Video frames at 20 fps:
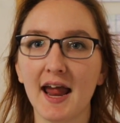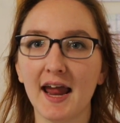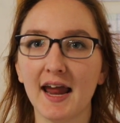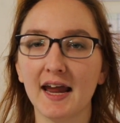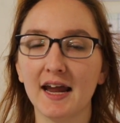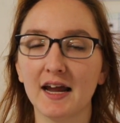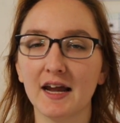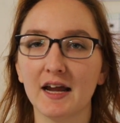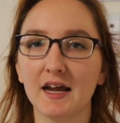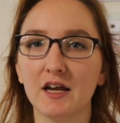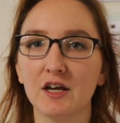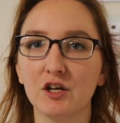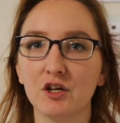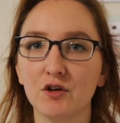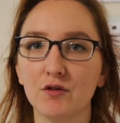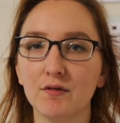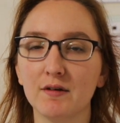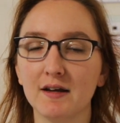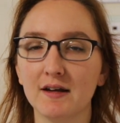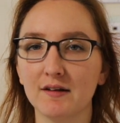and
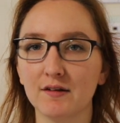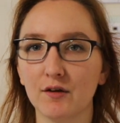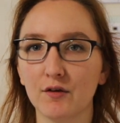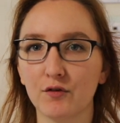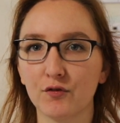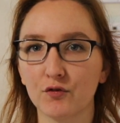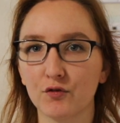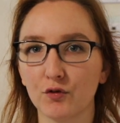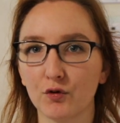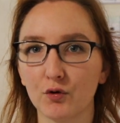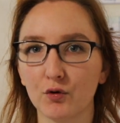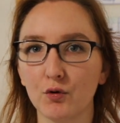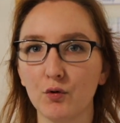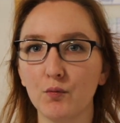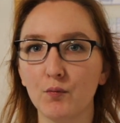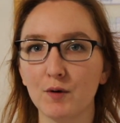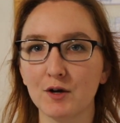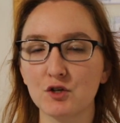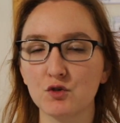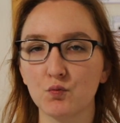you need to circle
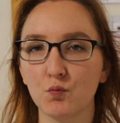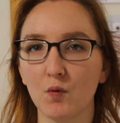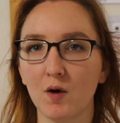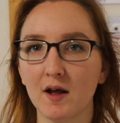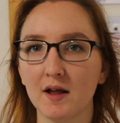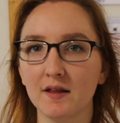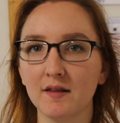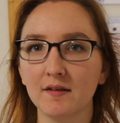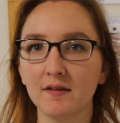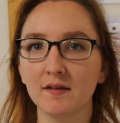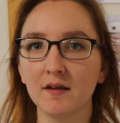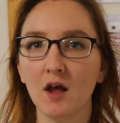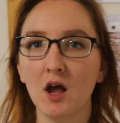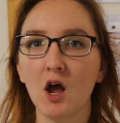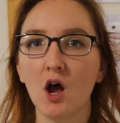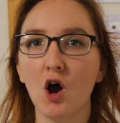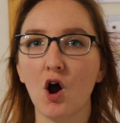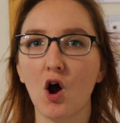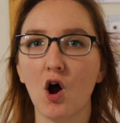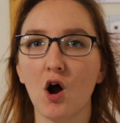which
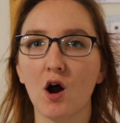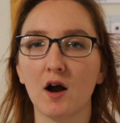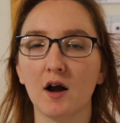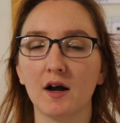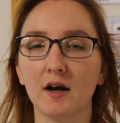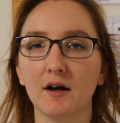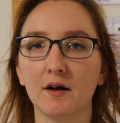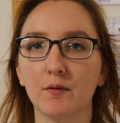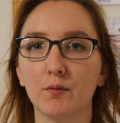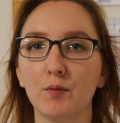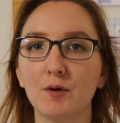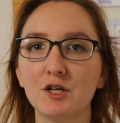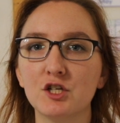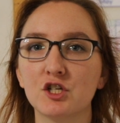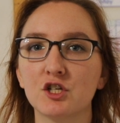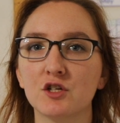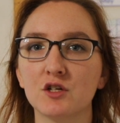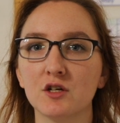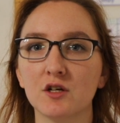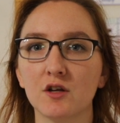
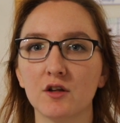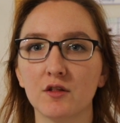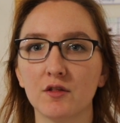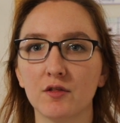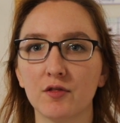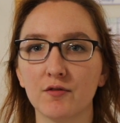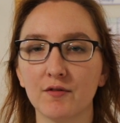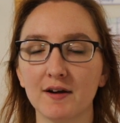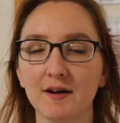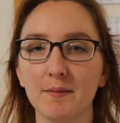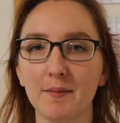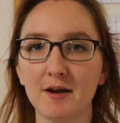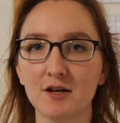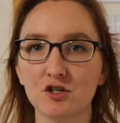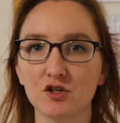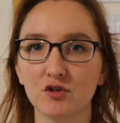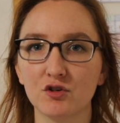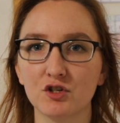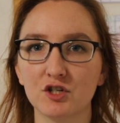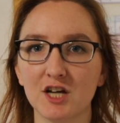
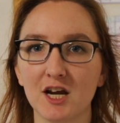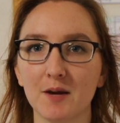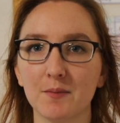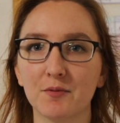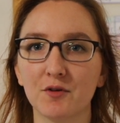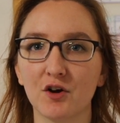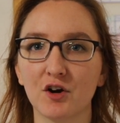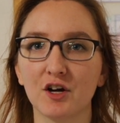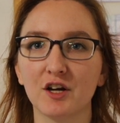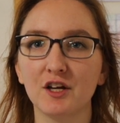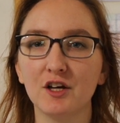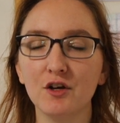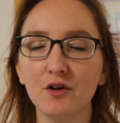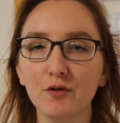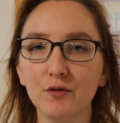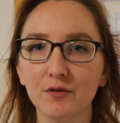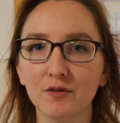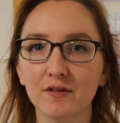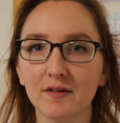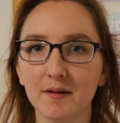3-dimensional shapes are
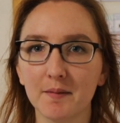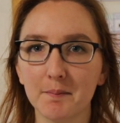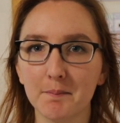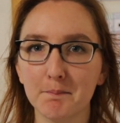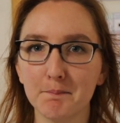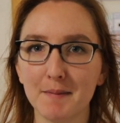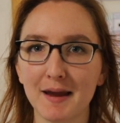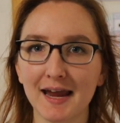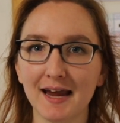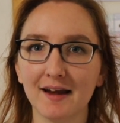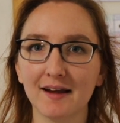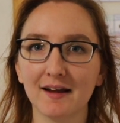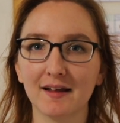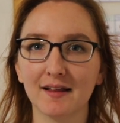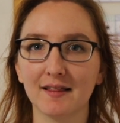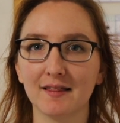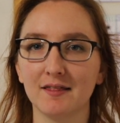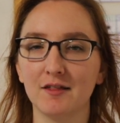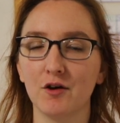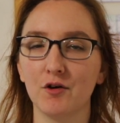used to make
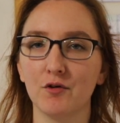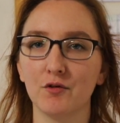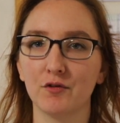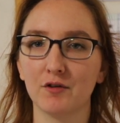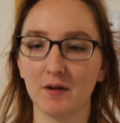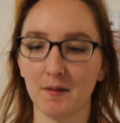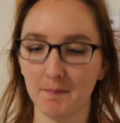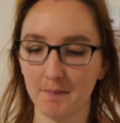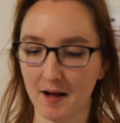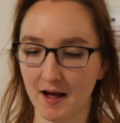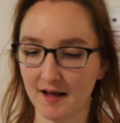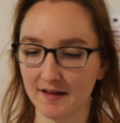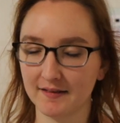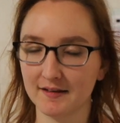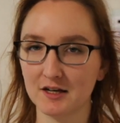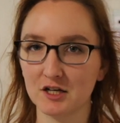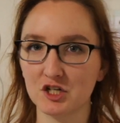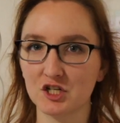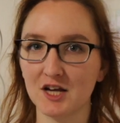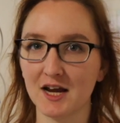those
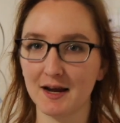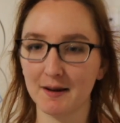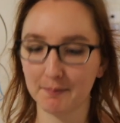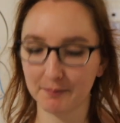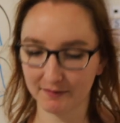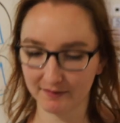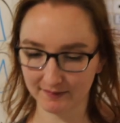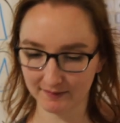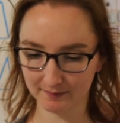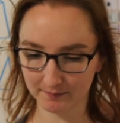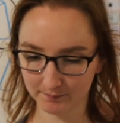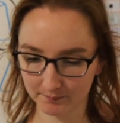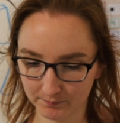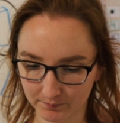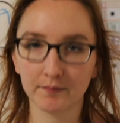composite shapes.